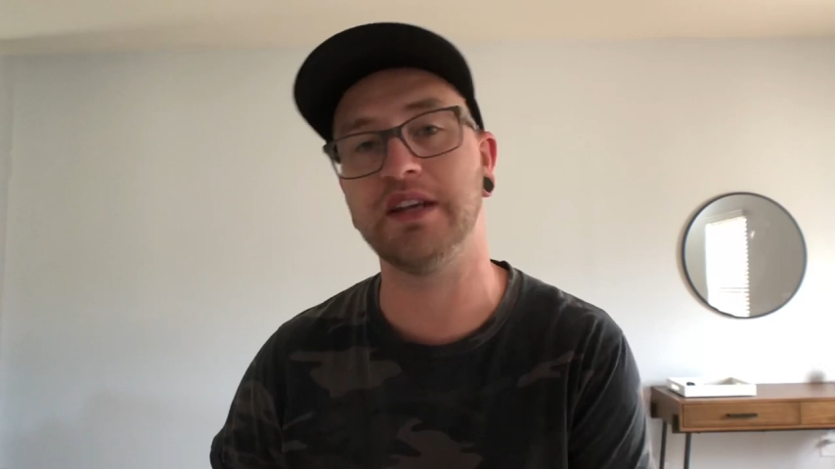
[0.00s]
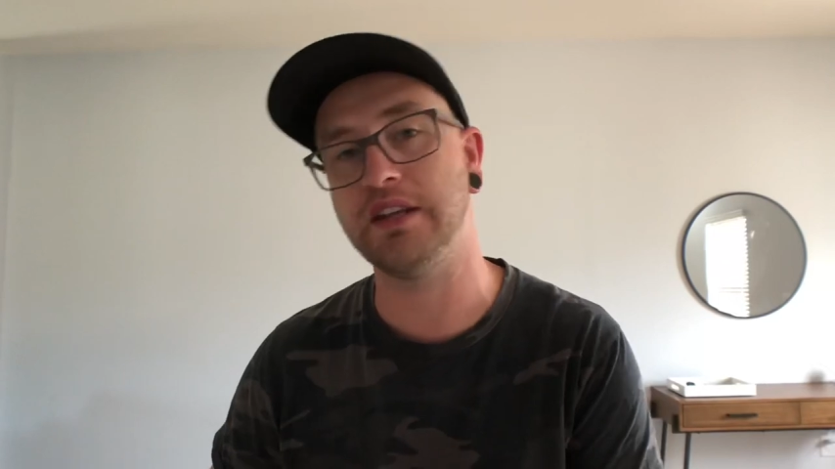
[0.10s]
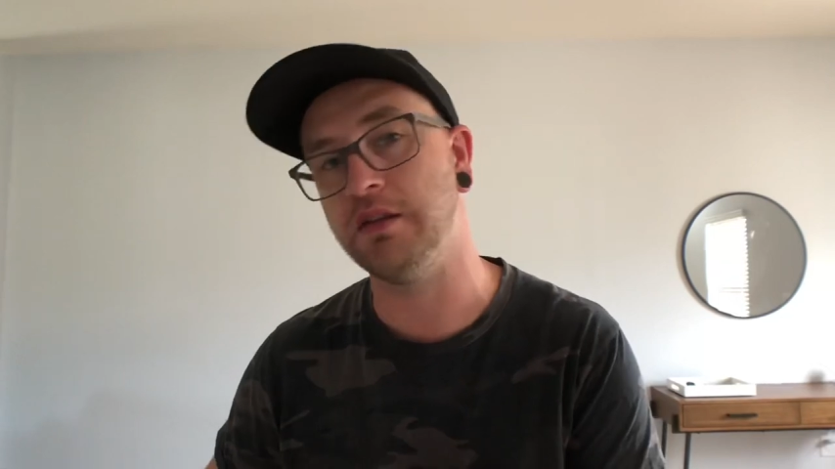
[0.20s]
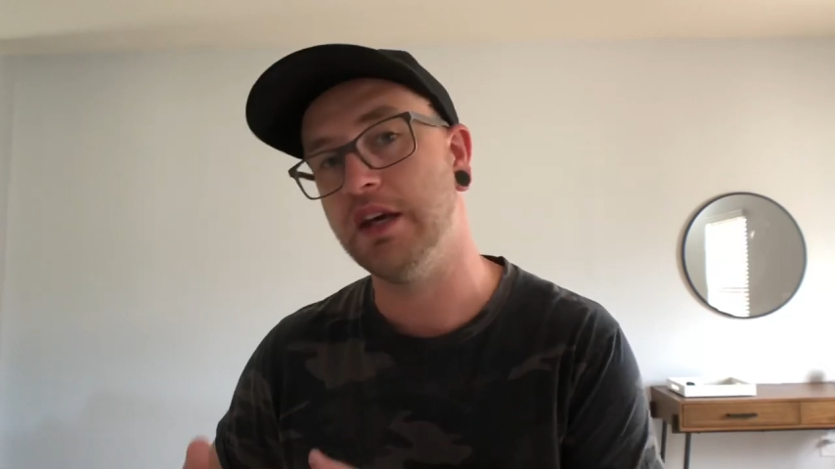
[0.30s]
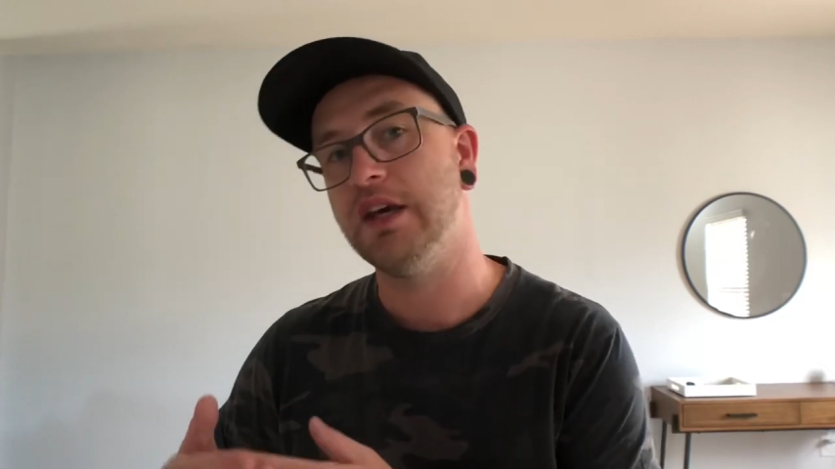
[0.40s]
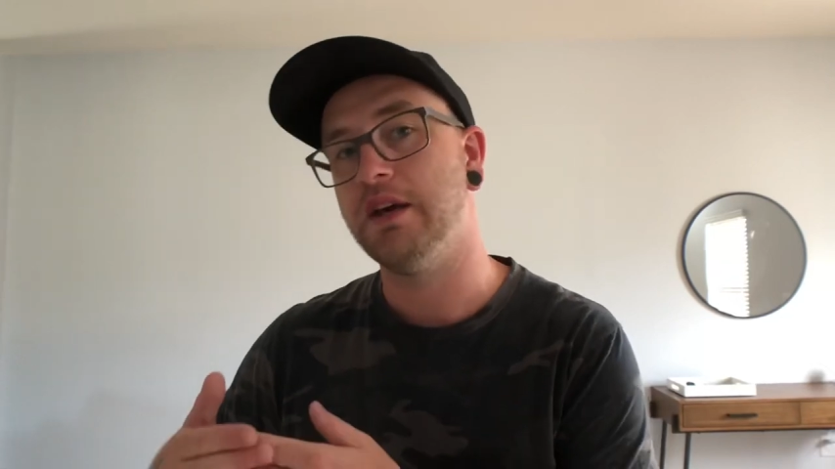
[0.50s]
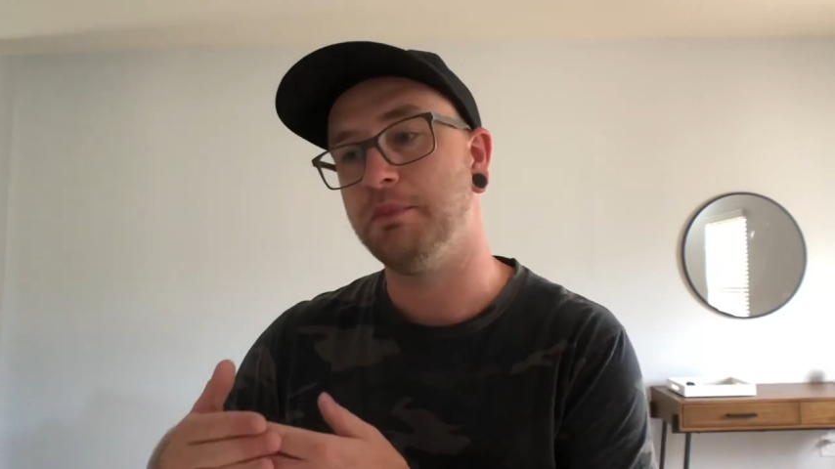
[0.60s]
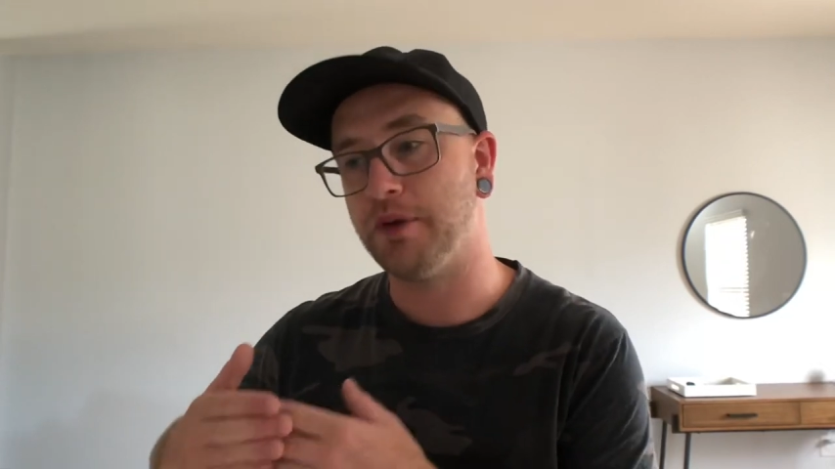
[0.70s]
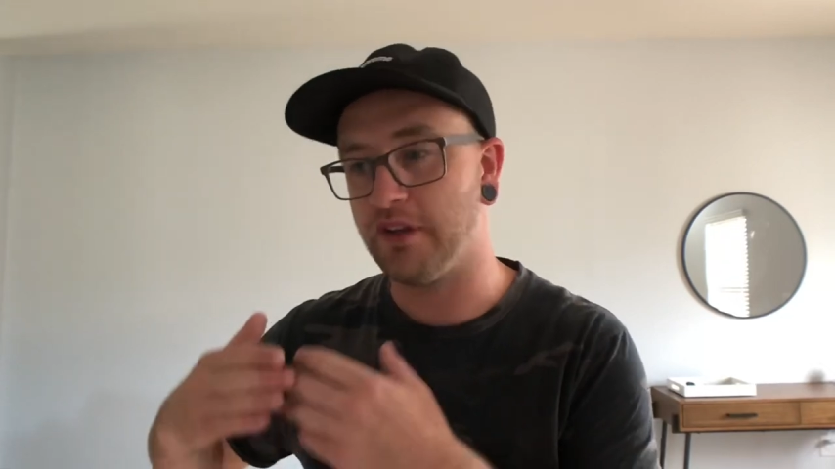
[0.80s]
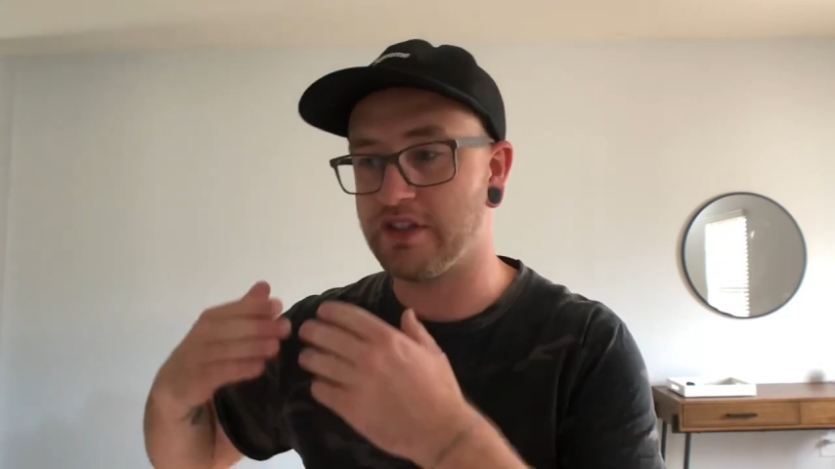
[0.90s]
He
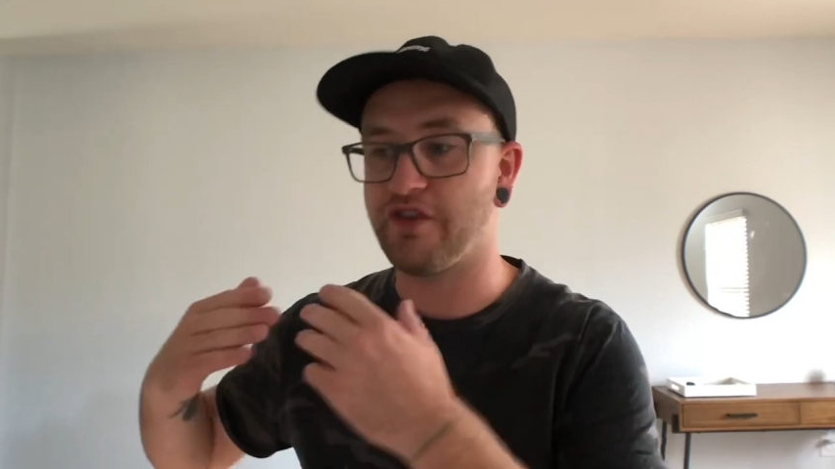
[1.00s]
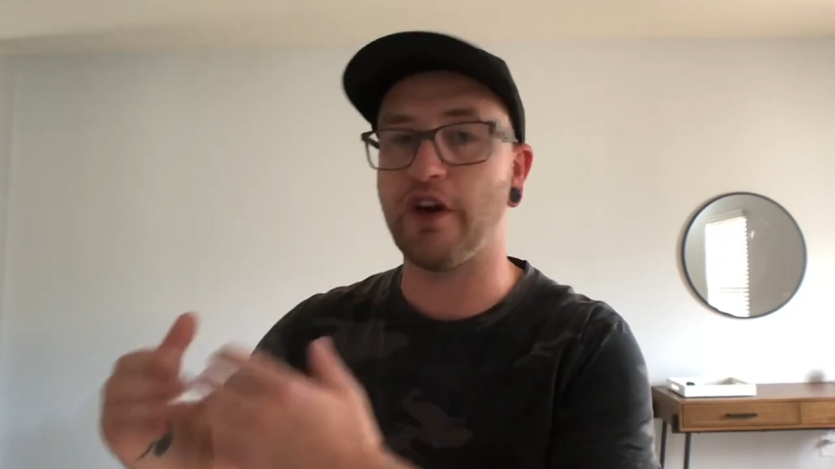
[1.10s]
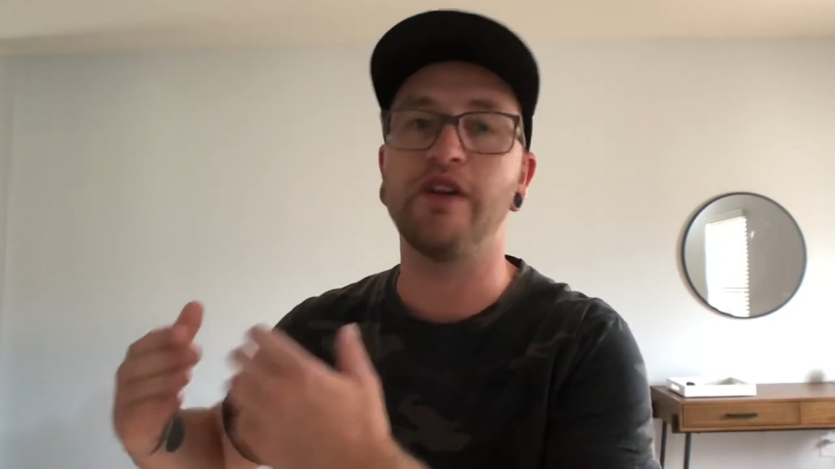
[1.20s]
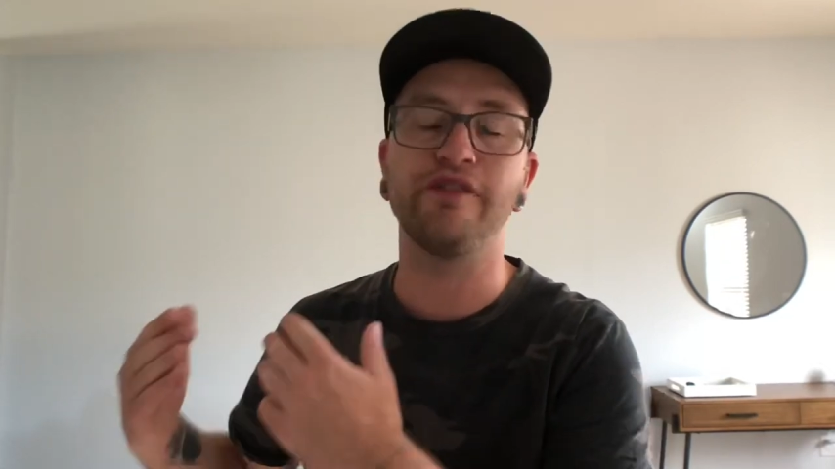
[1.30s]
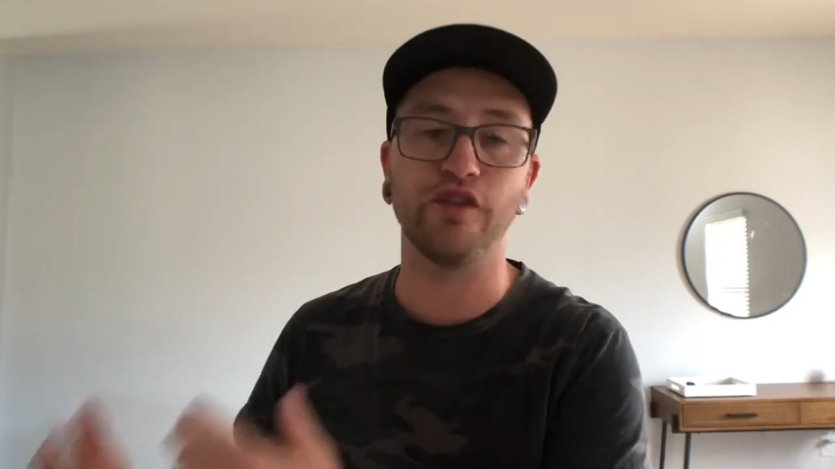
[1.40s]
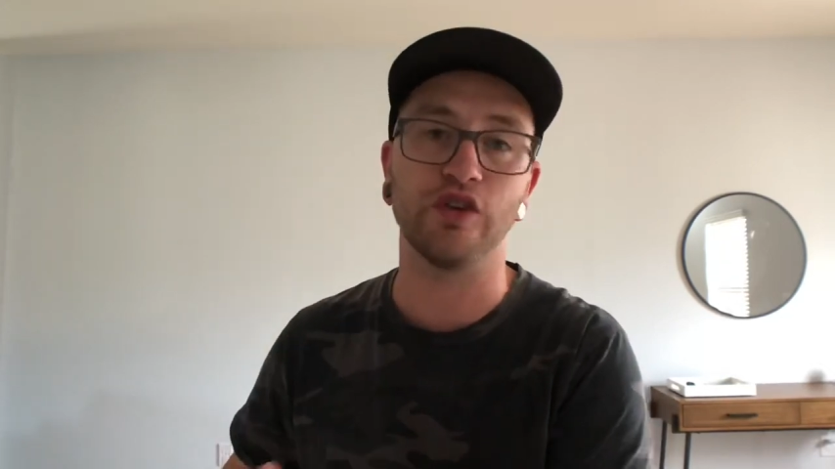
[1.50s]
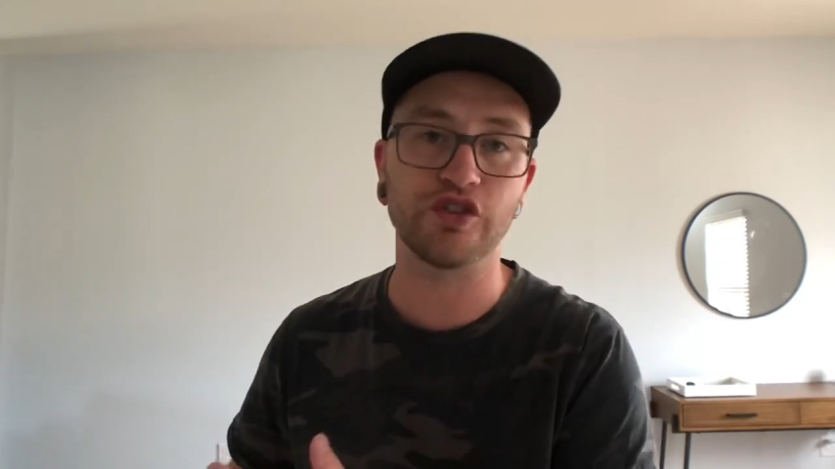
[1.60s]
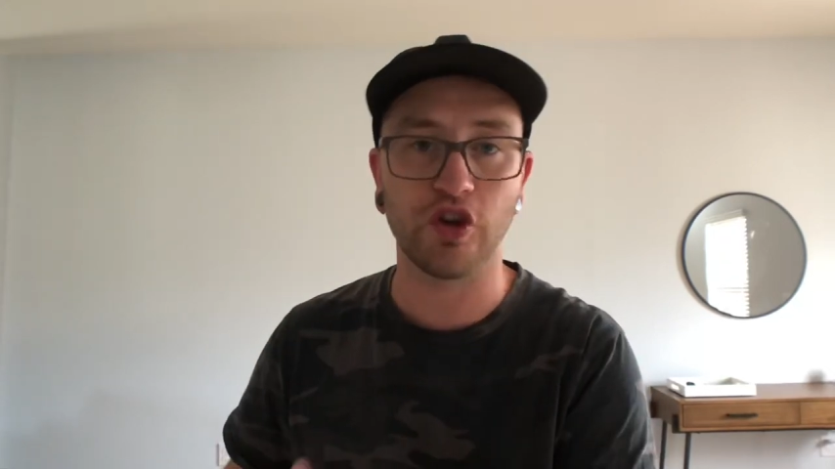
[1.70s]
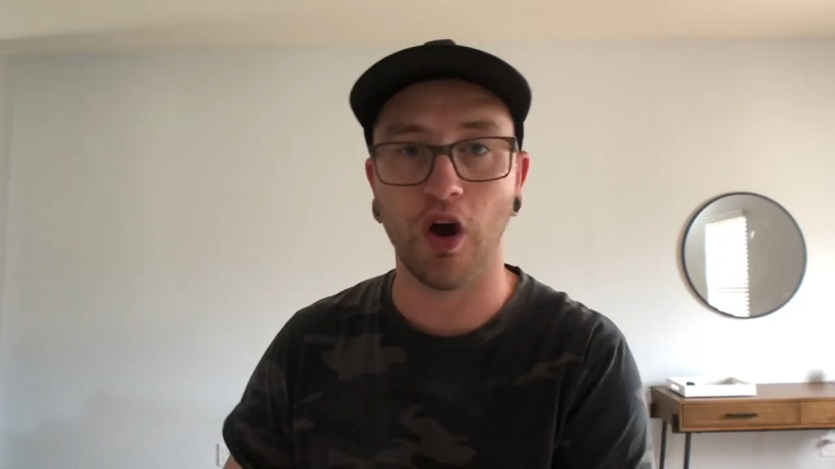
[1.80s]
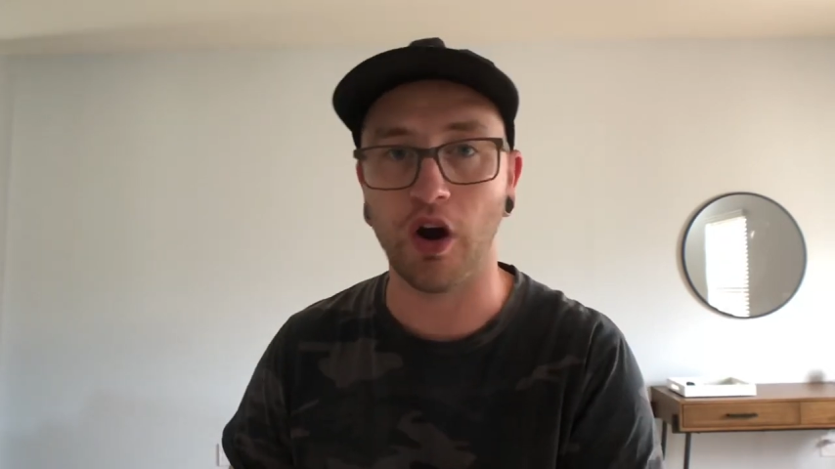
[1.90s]
built his very
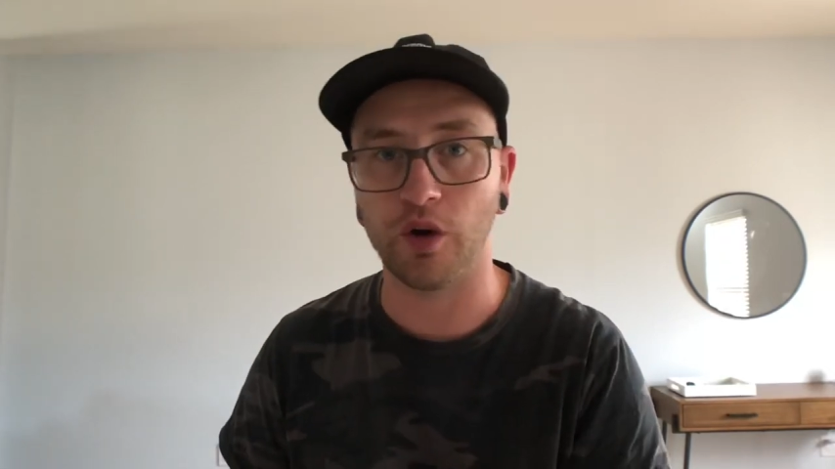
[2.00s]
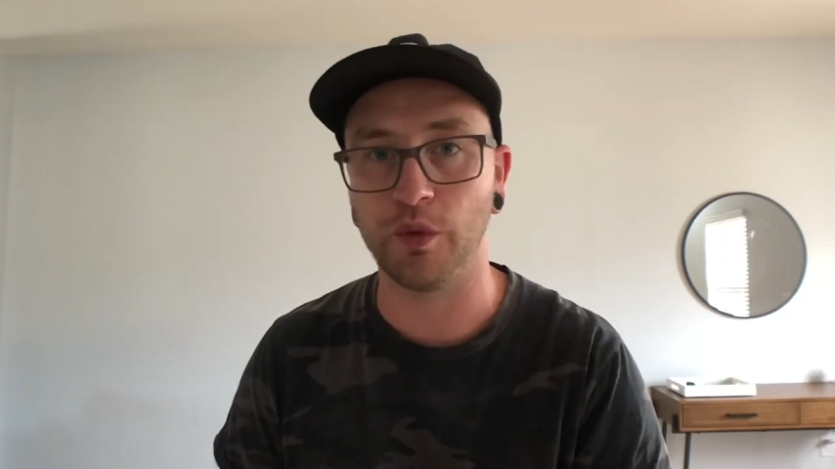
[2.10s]
first car,